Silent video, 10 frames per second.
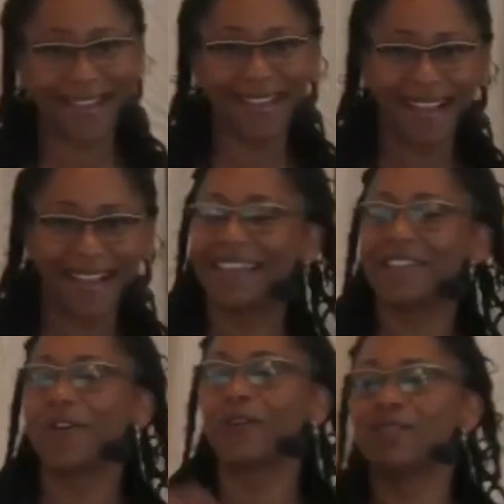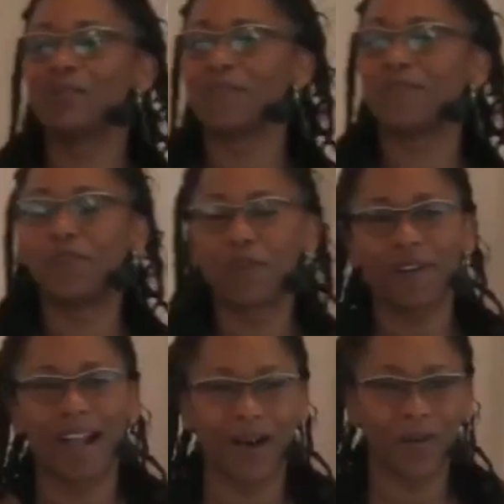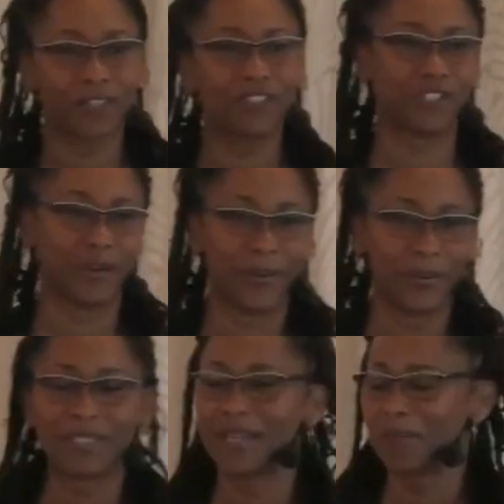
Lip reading: and then go do a 4-hour show somewhere